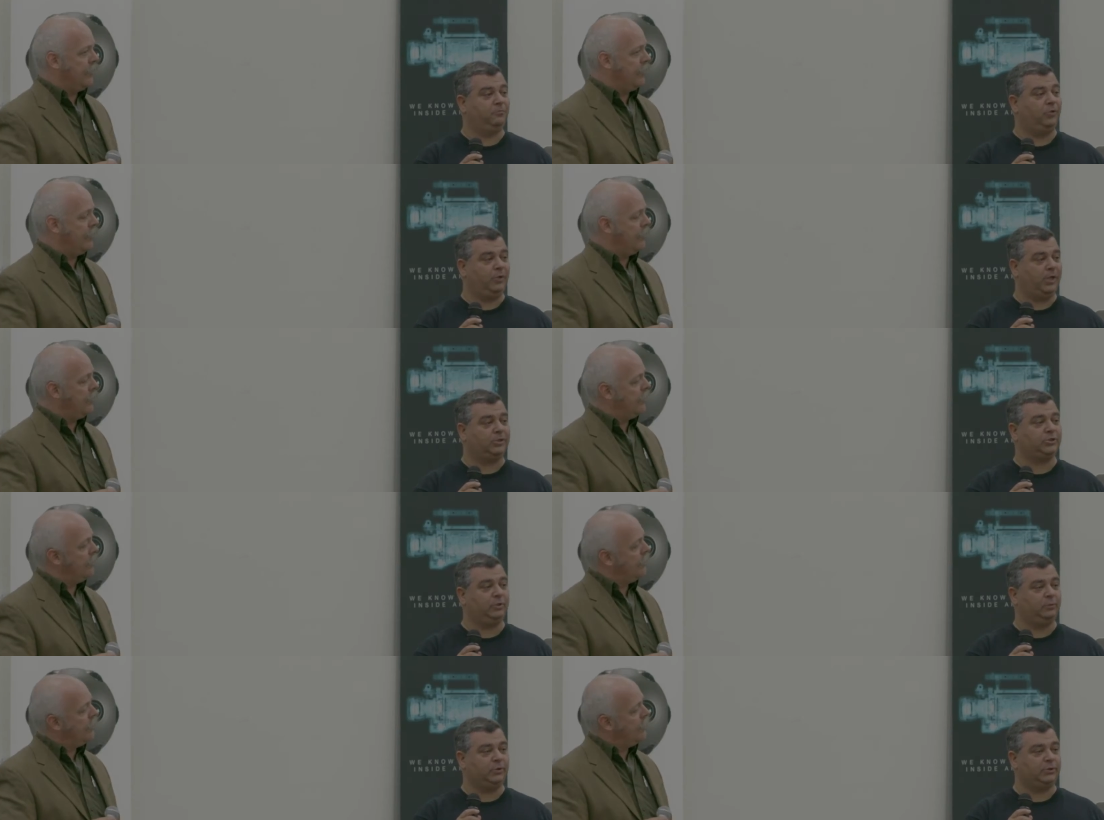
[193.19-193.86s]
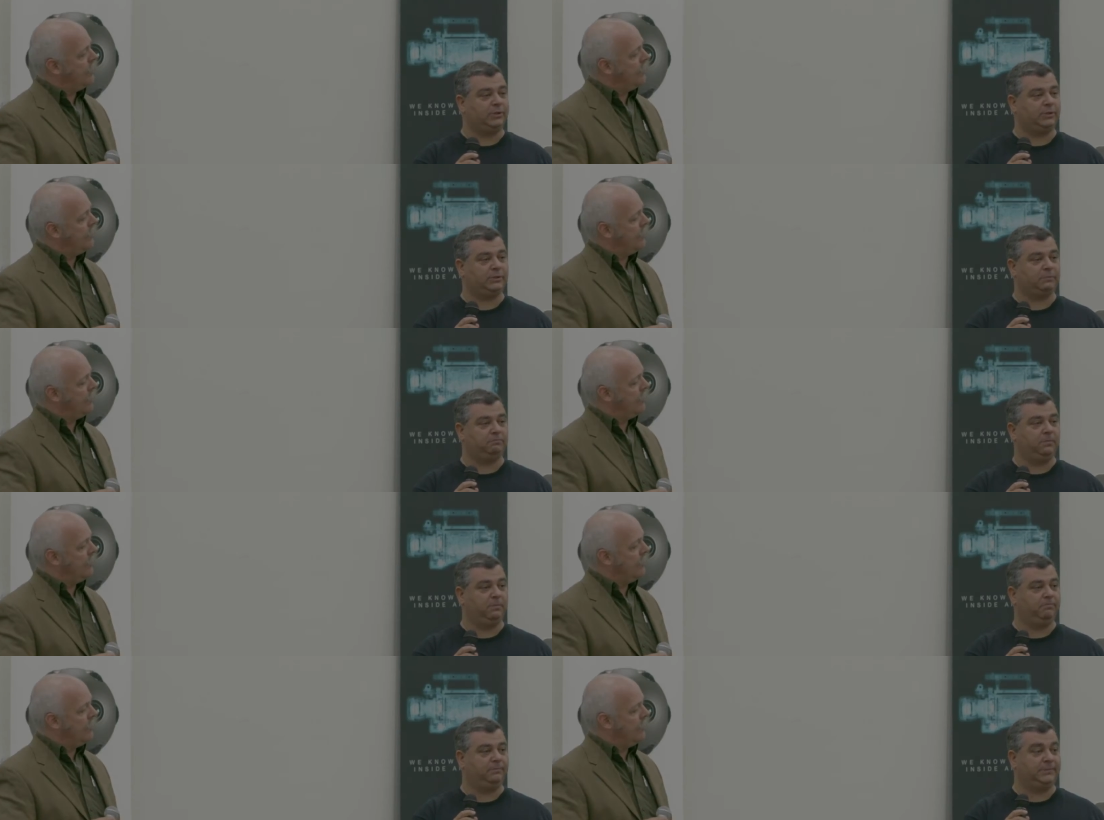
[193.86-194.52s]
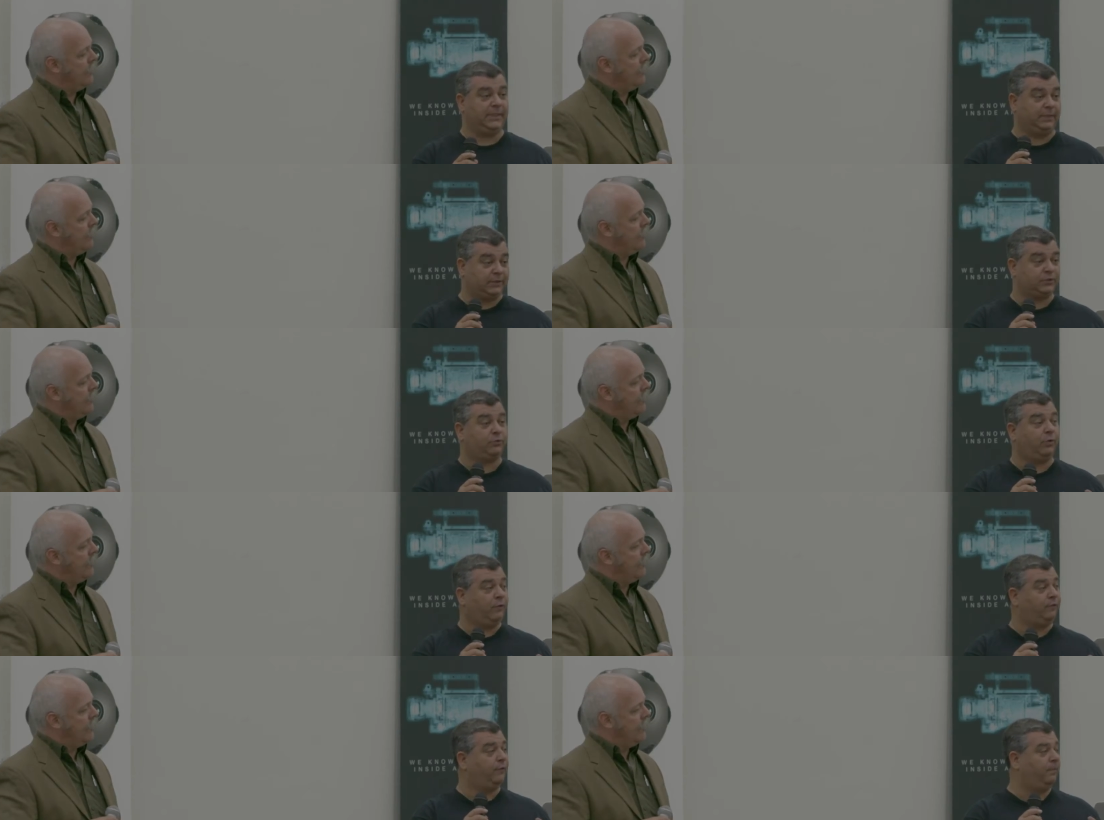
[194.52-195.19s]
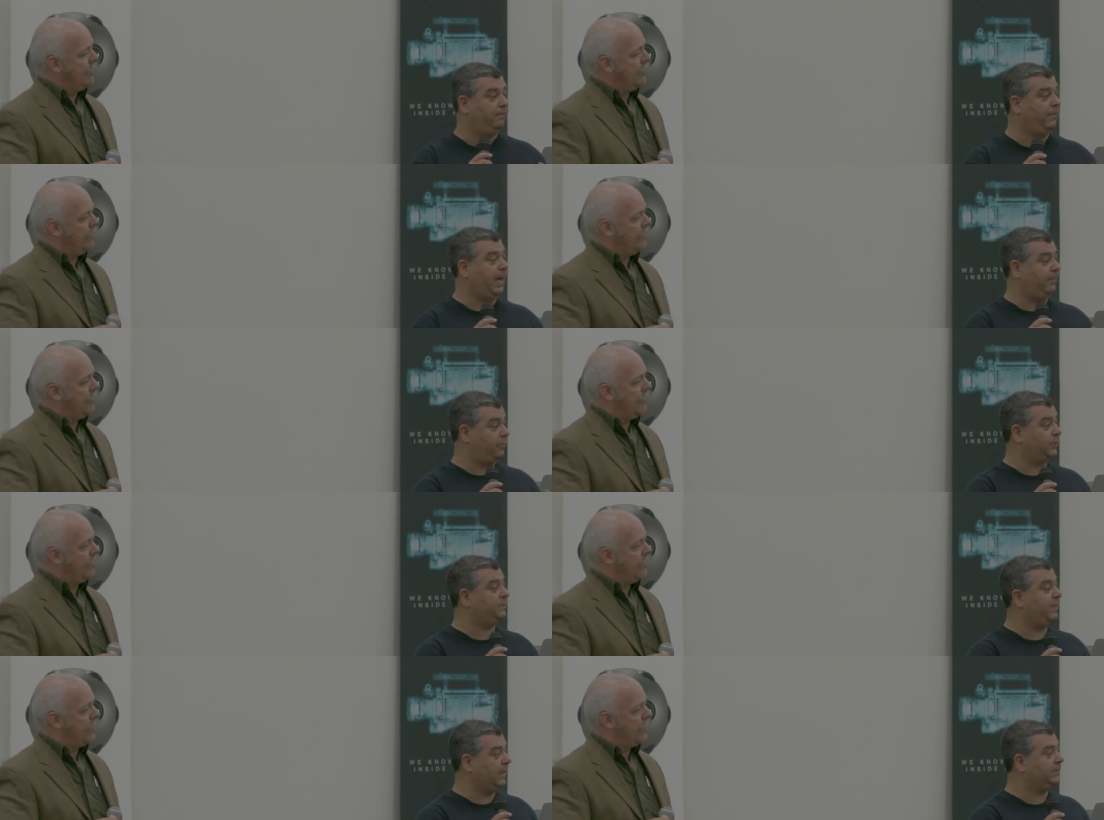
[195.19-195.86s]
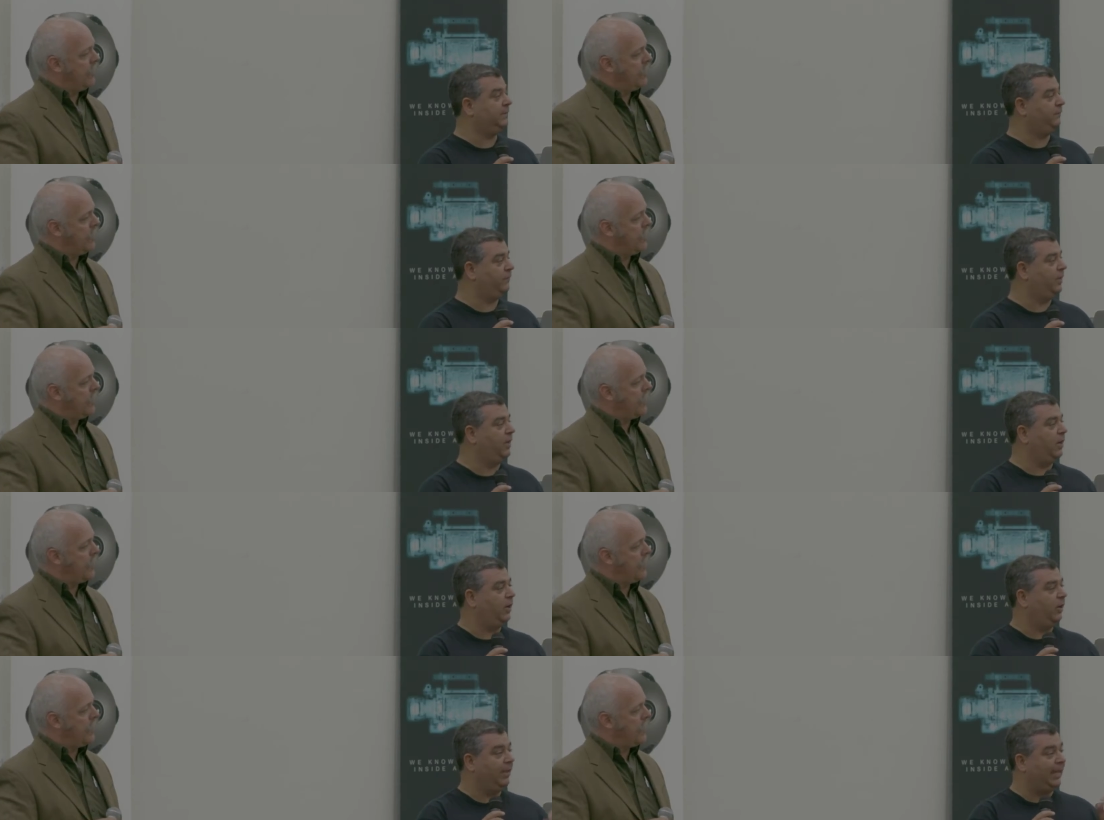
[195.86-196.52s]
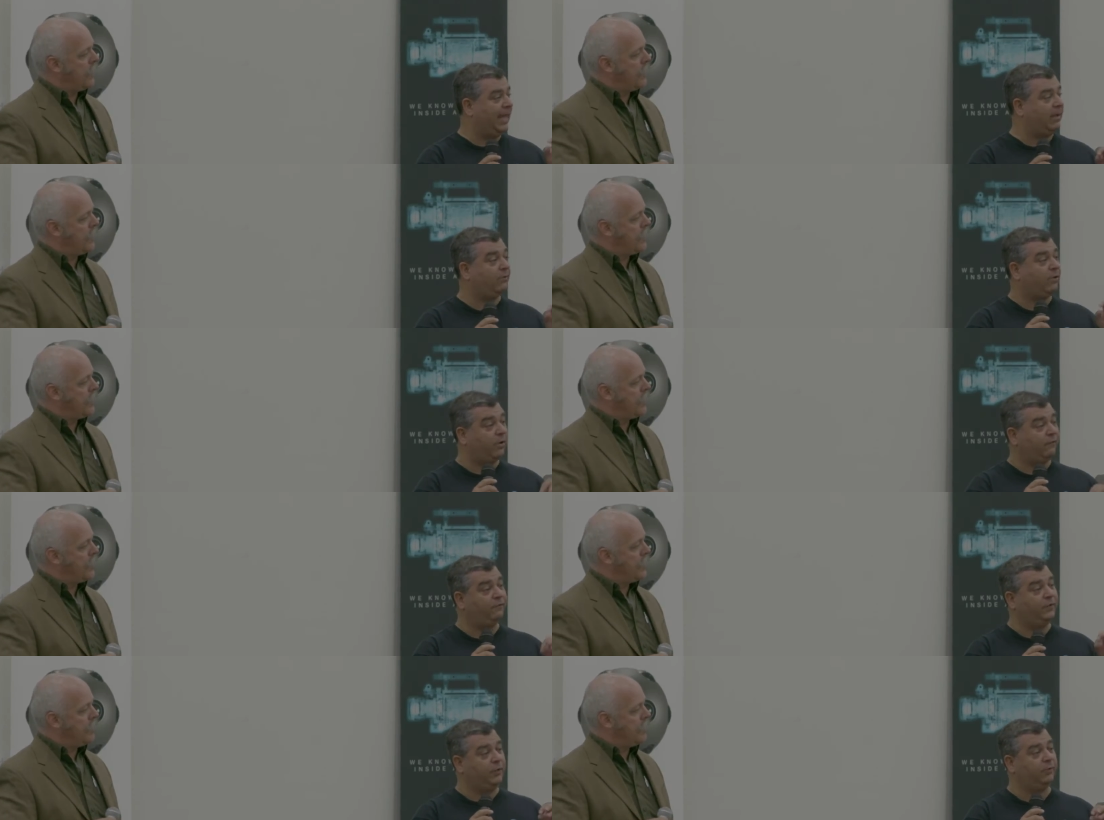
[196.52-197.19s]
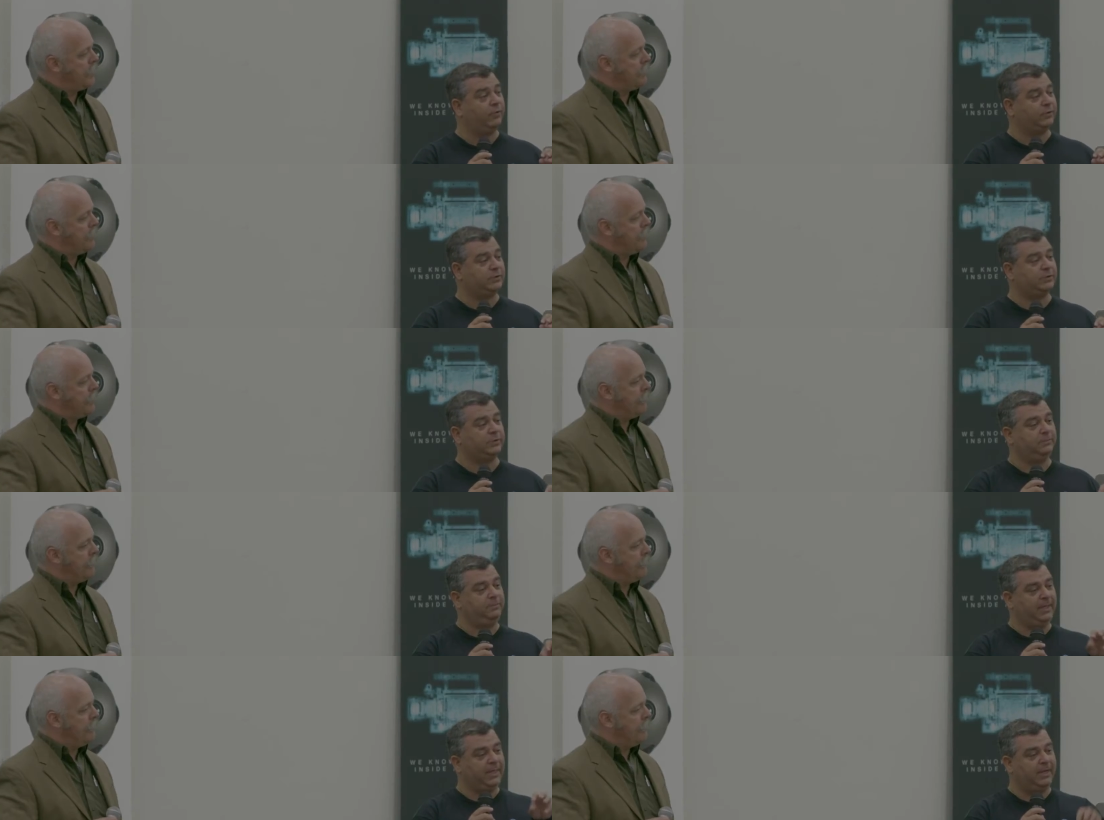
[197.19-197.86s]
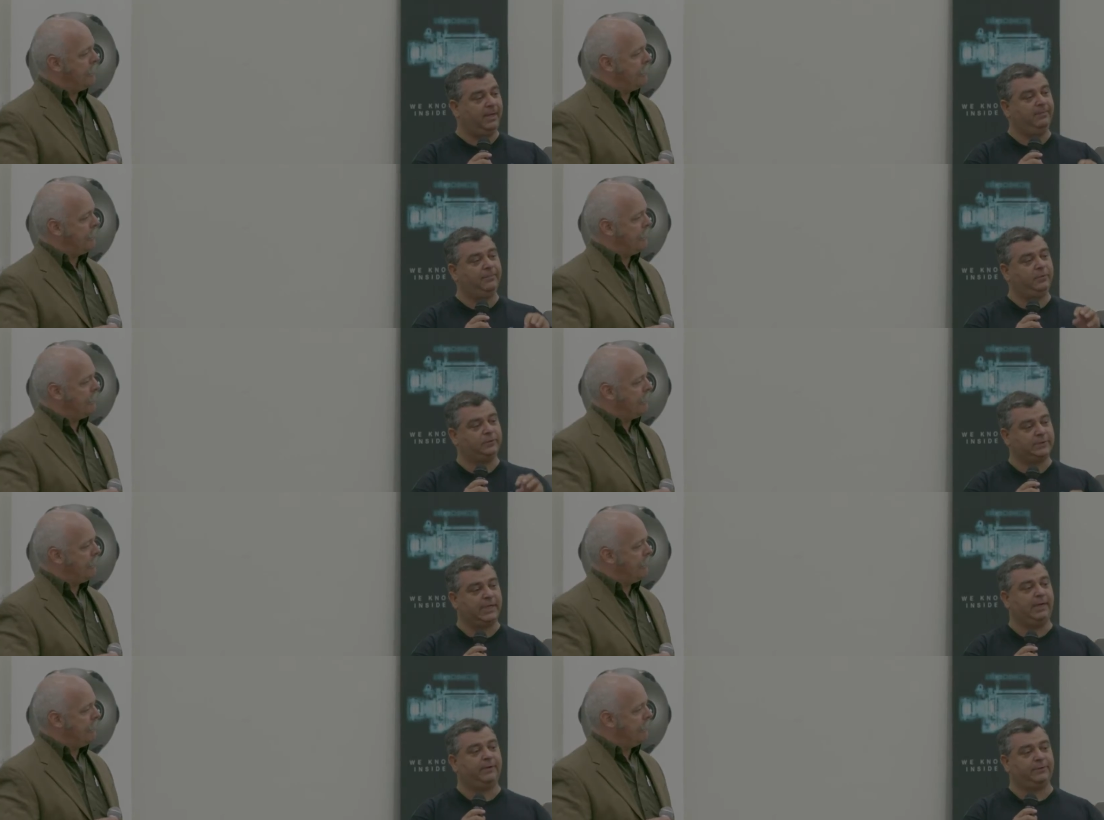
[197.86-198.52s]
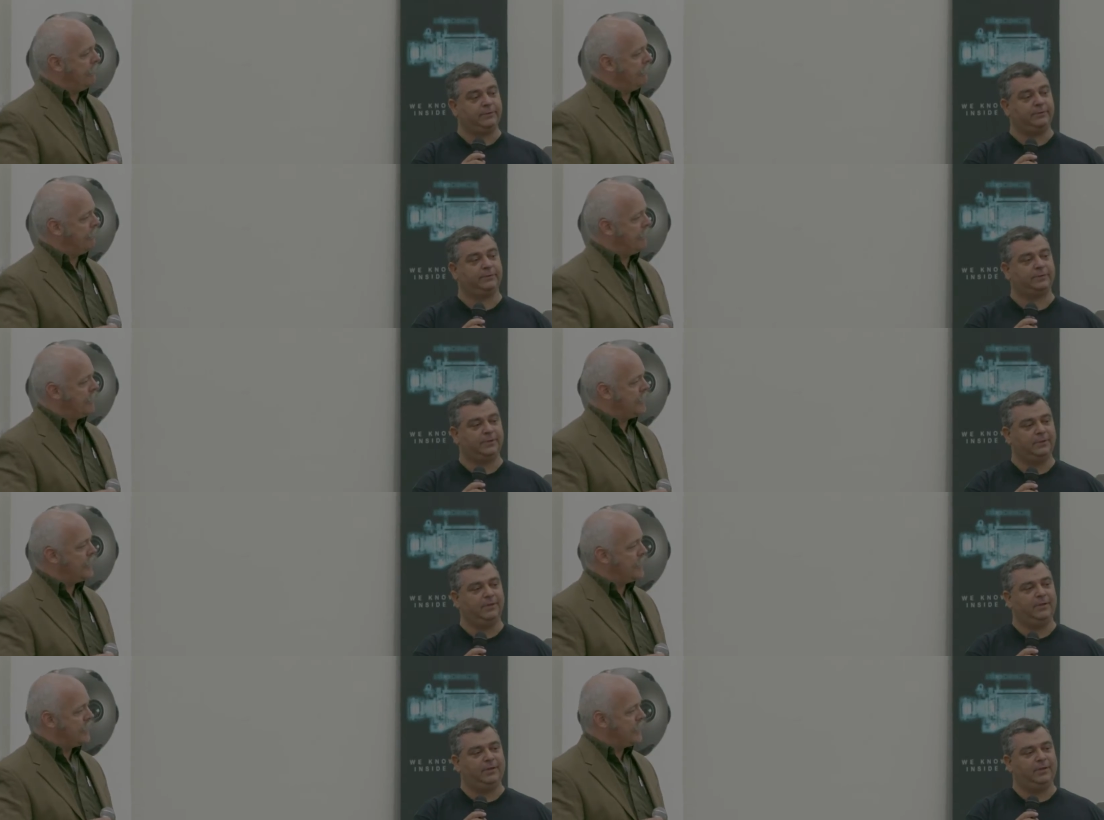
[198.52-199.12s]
Speaker 1: production, which is tell a story from my perspective allow our viewers to become those characters.